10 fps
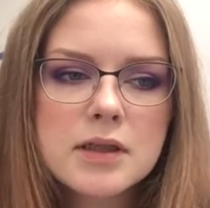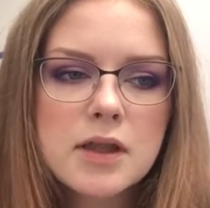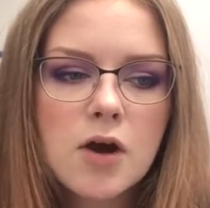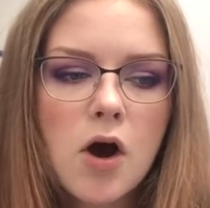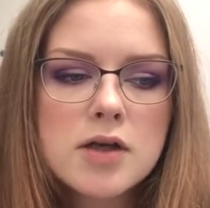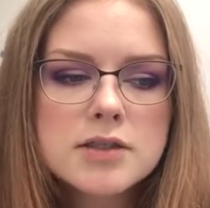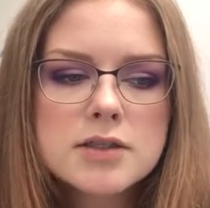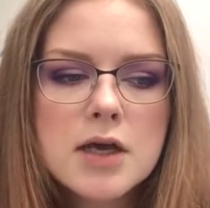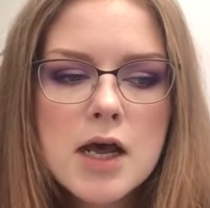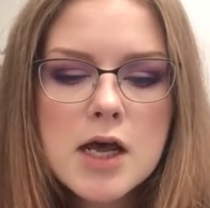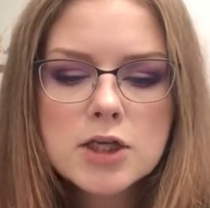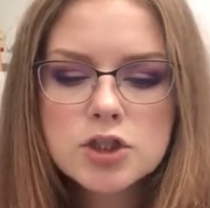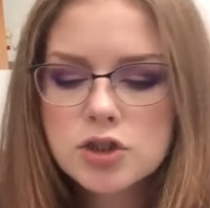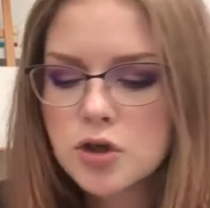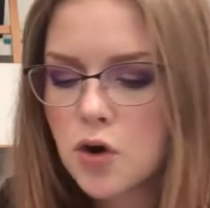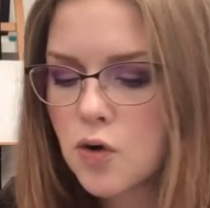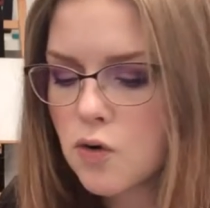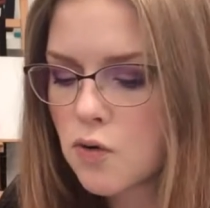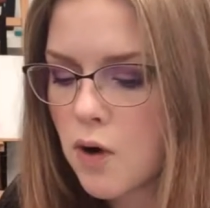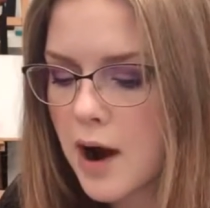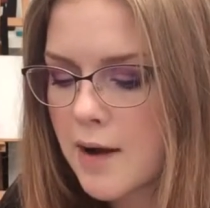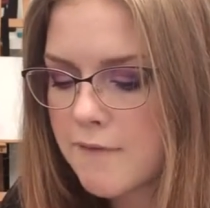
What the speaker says: and the cost. So